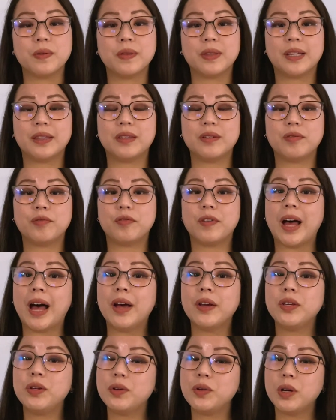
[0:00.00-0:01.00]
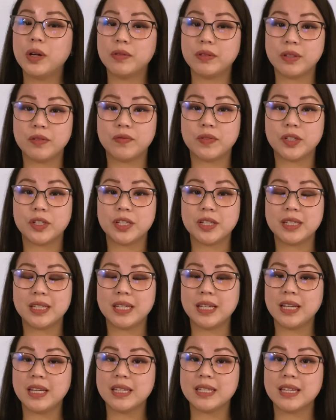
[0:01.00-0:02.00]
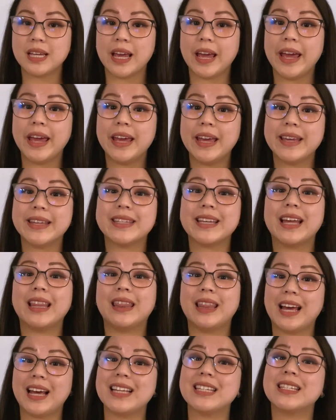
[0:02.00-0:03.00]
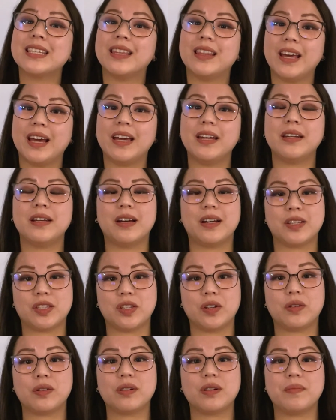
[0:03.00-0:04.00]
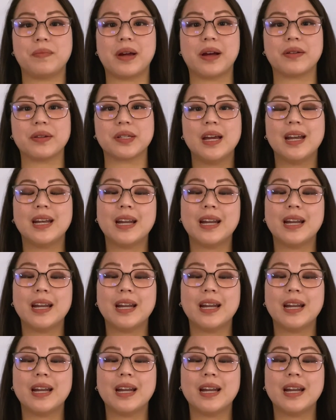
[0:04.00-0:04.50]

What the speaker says: that the value of deficiencies is less than a certain amount.